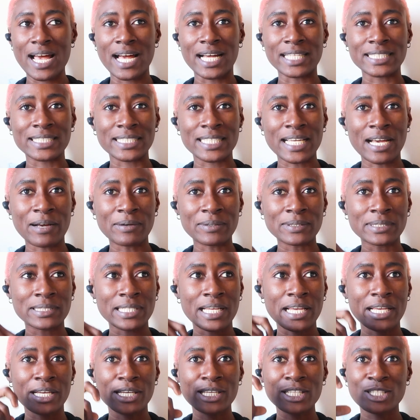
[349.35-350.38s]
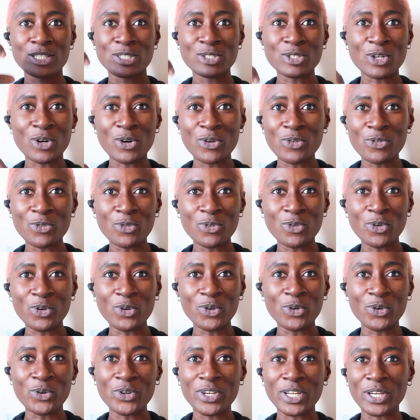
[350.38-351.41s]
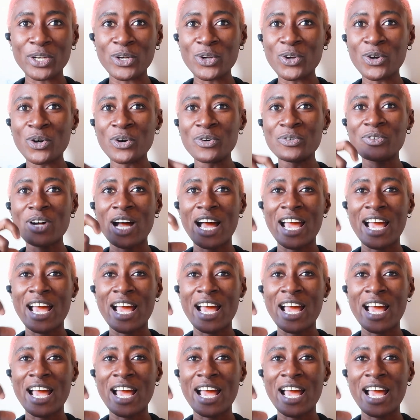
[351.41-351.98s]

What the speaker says: And the guy was like, it's not old enough,